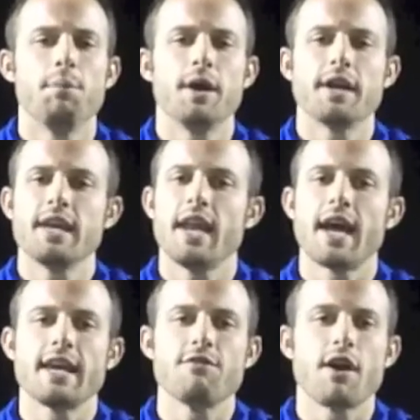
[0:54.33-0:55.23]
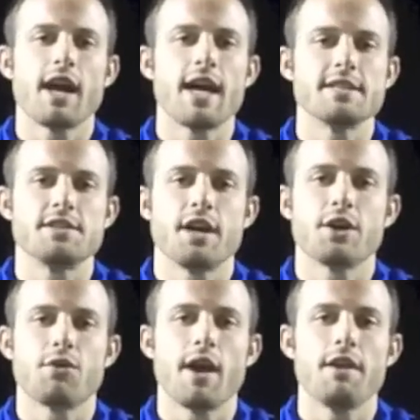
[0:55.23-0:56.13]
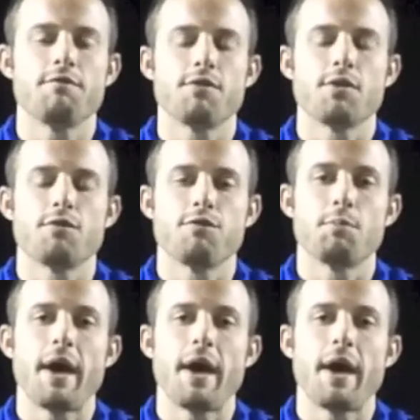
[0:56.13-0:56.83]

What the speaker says: But again, I give our guys a ton of credit for